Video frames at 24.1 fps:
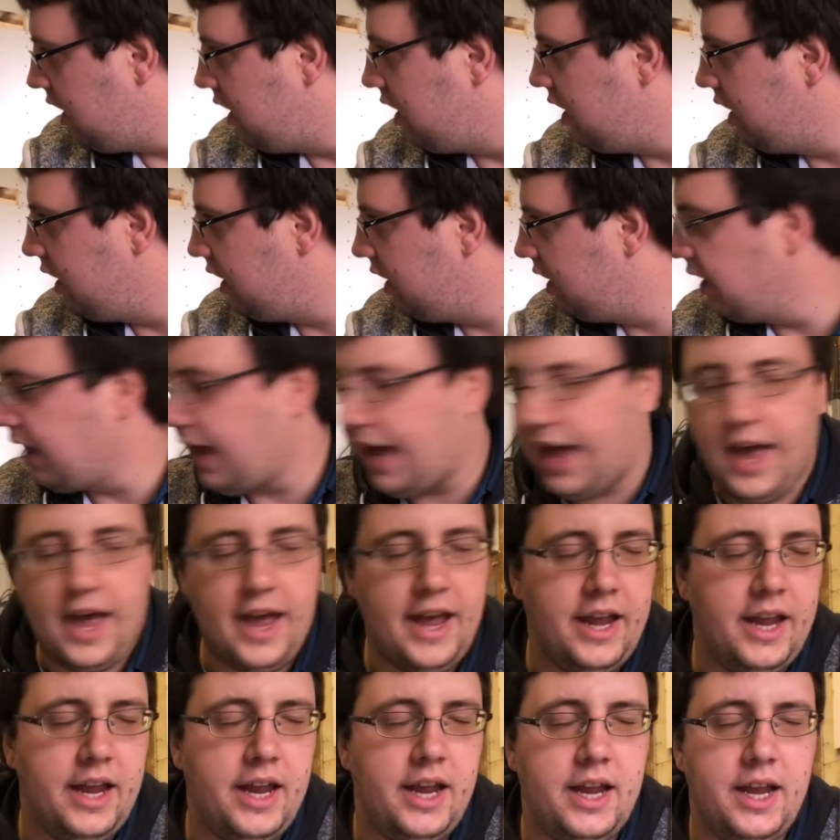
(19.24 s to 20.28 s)
uh,
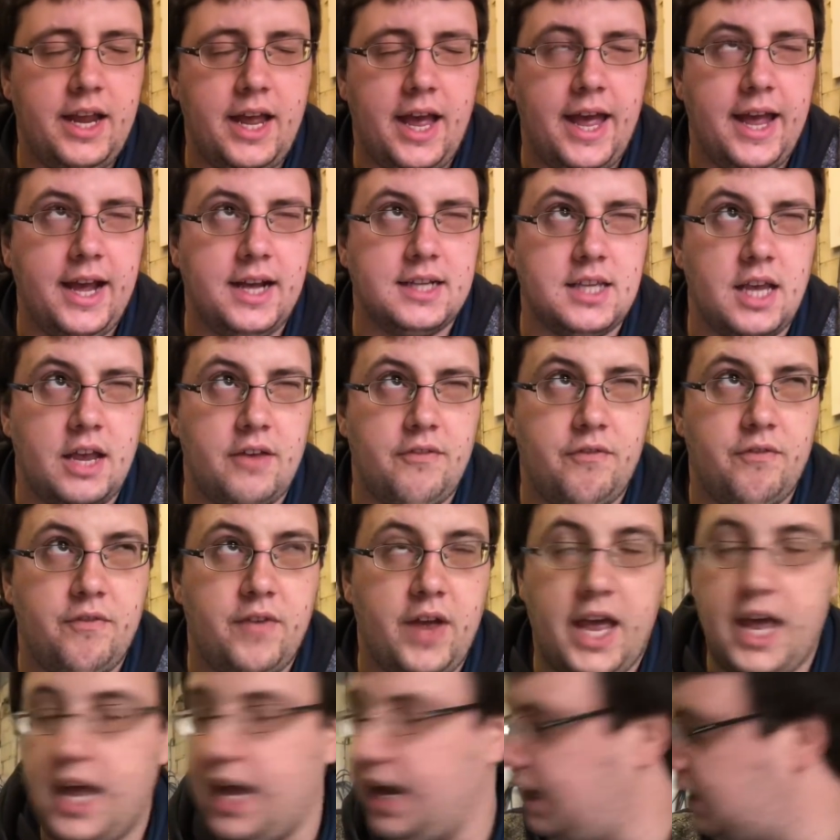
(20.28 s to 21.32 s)

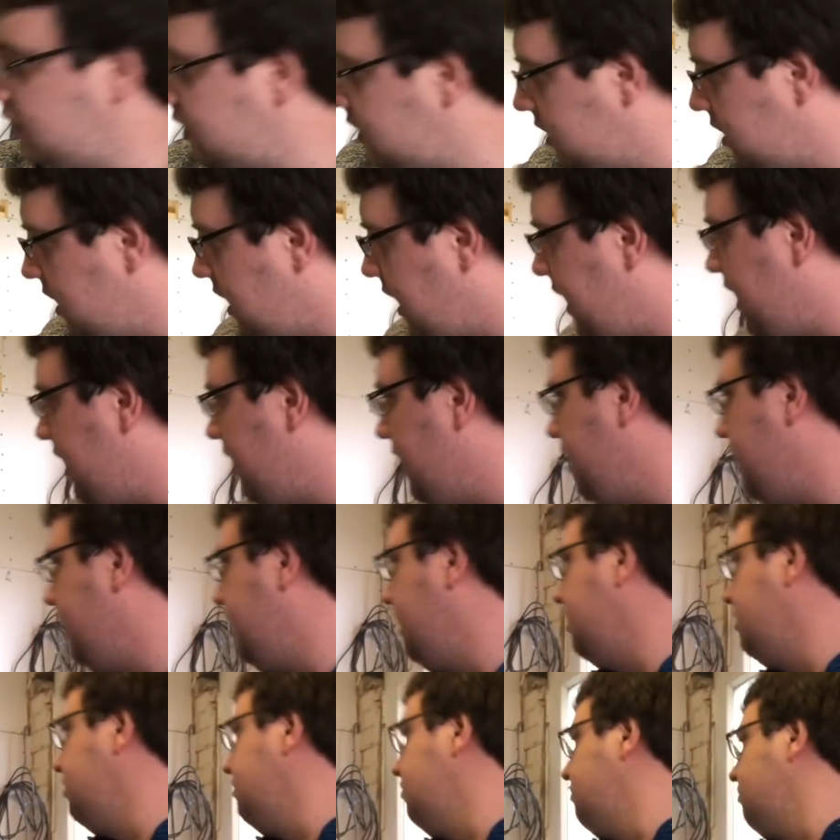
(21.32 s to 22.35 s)
AXFX,
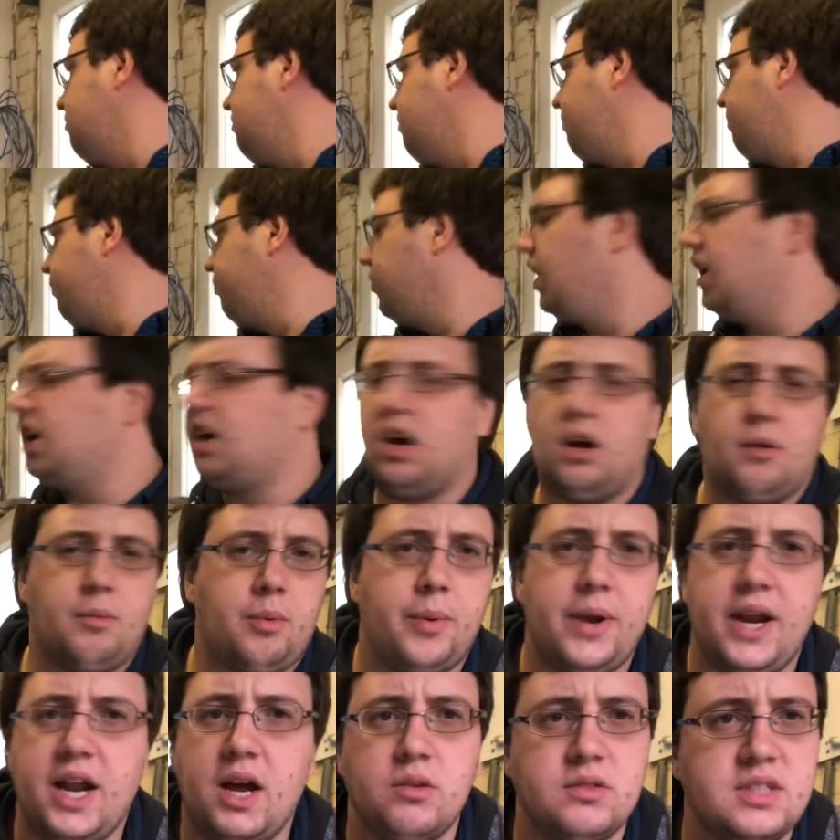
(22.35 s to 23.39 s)
and I
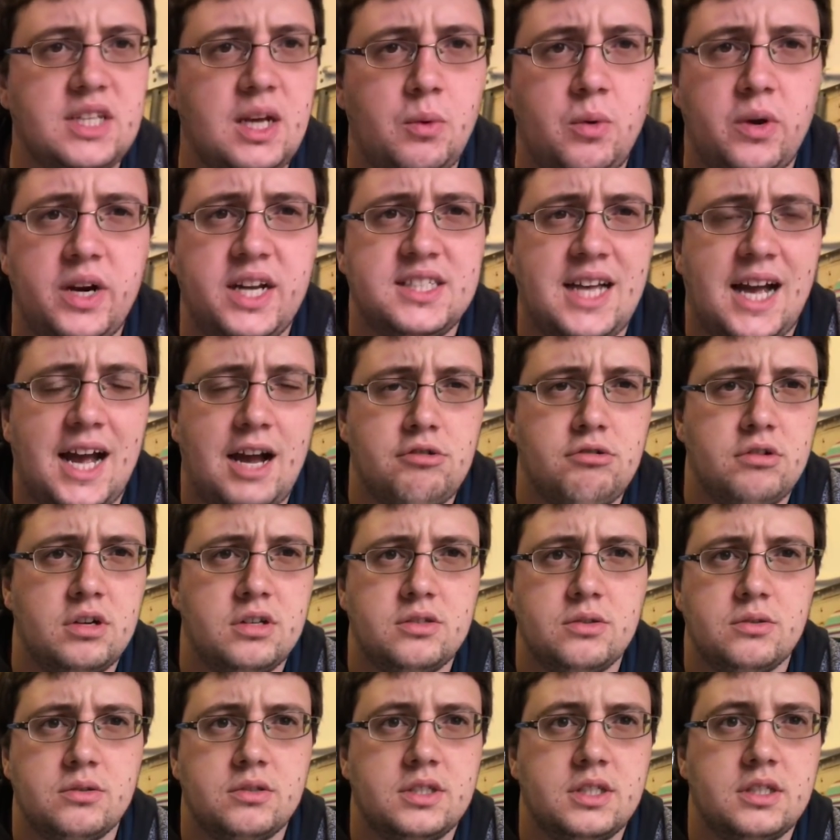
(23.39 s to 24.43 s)
can't pronounce that one. It's
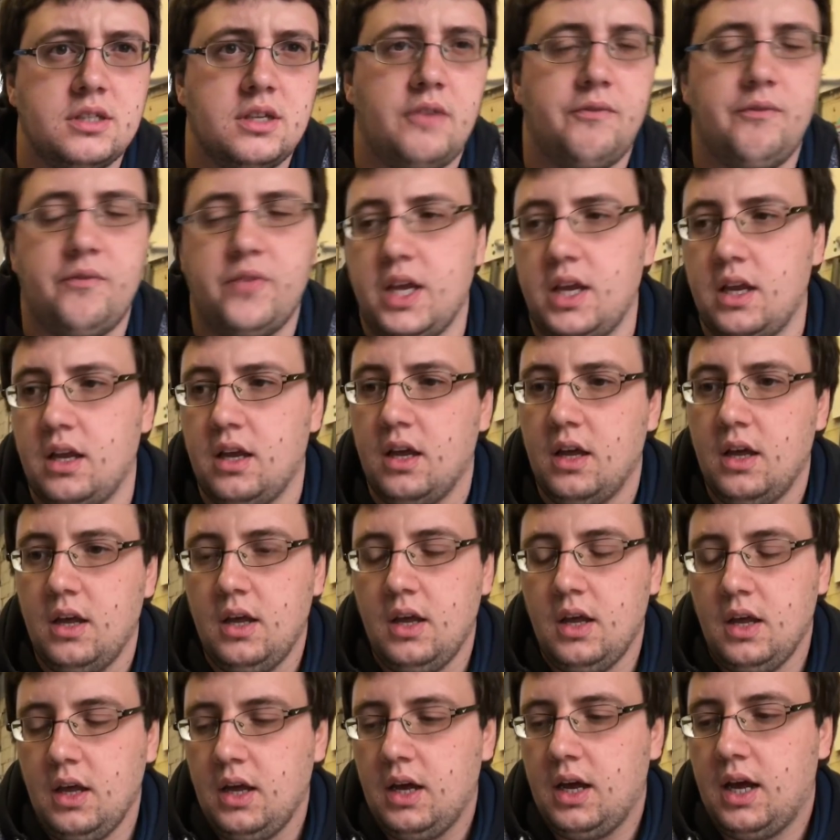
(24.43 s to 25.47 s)
Aris or something.
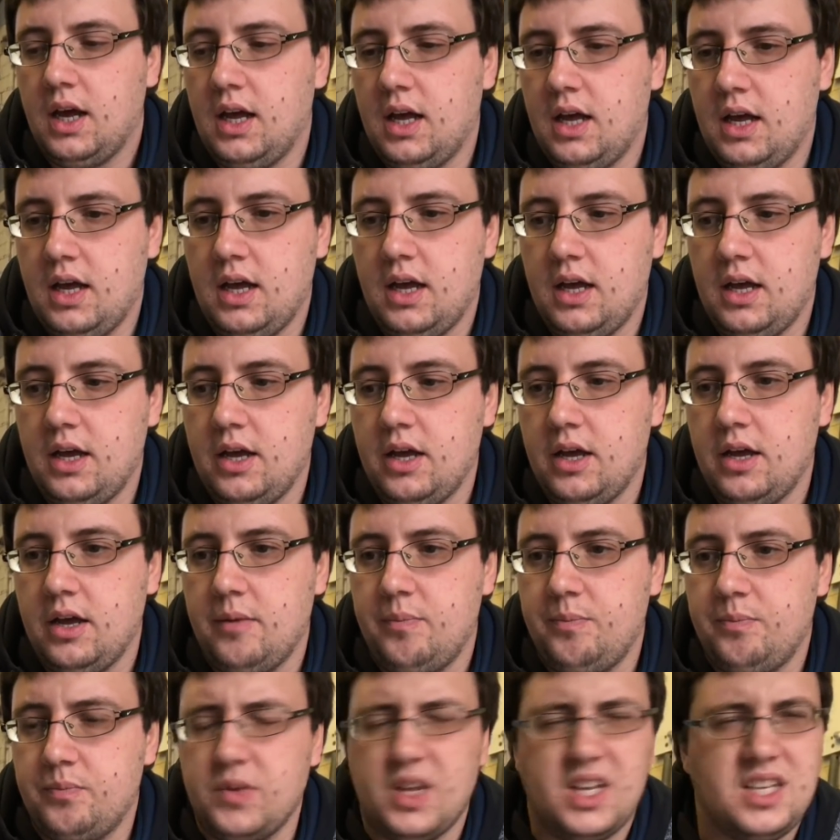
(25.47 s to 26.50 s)

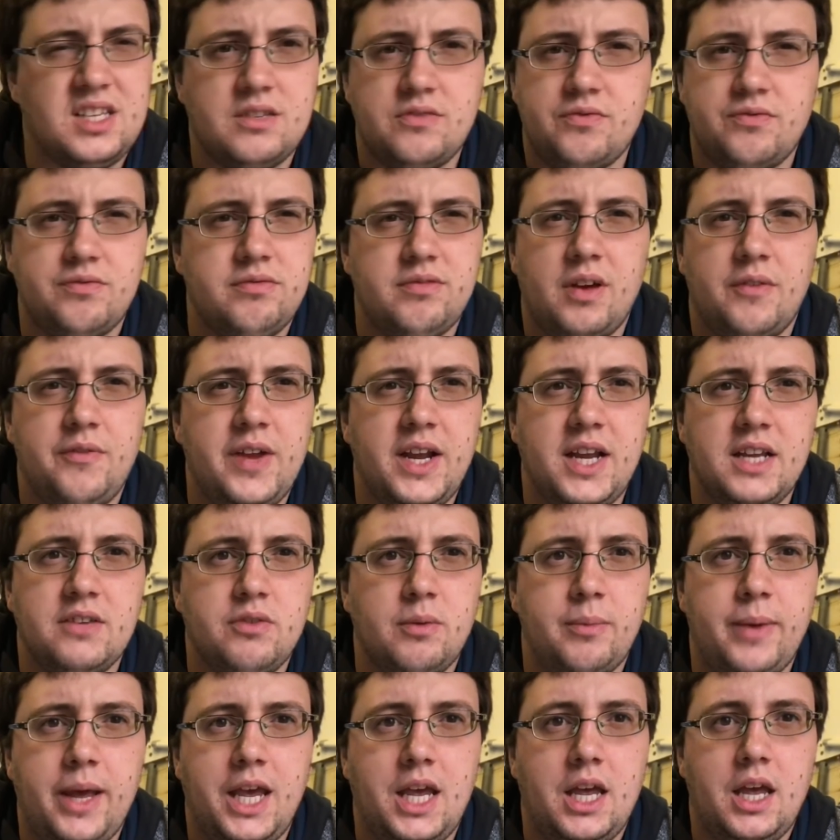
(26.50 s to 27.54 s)
Um, I think it's
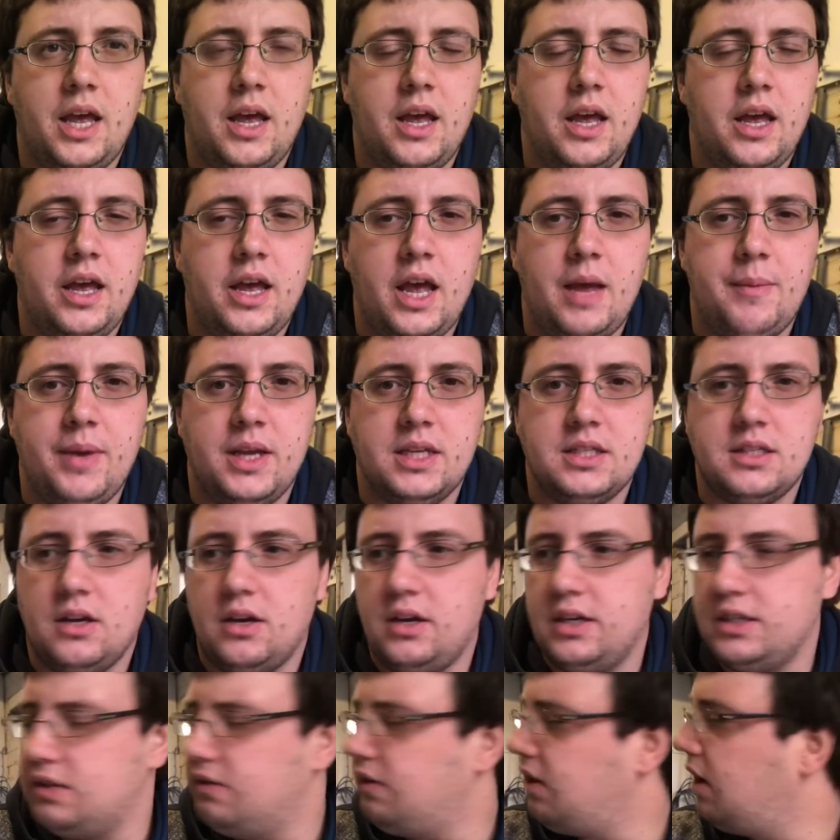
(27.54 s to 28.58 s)
from a uh,
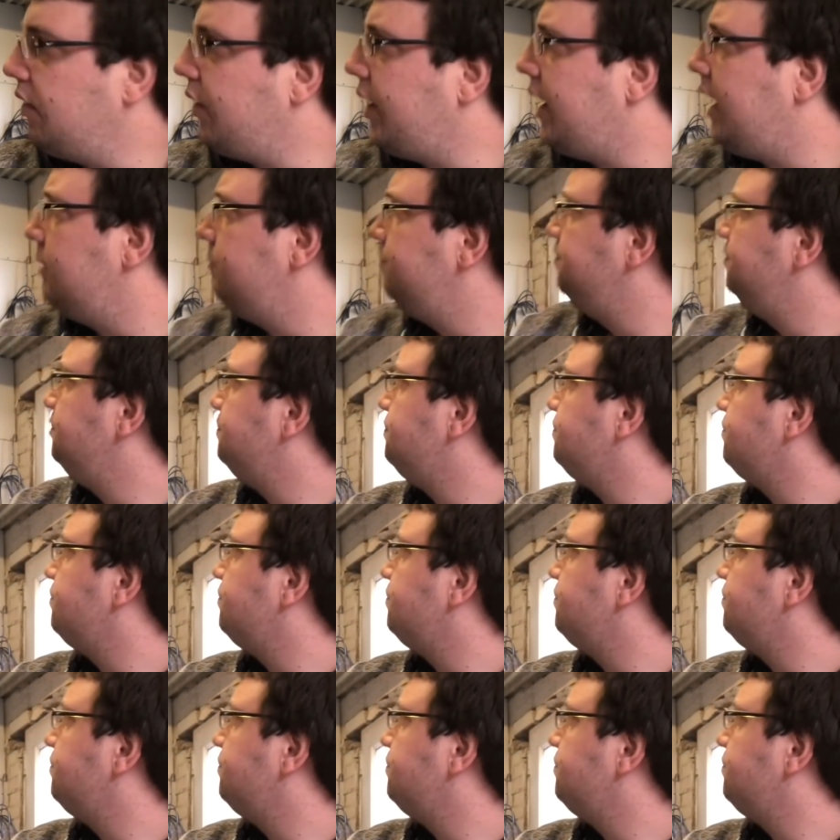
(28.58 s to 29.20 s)
MSI, something like that.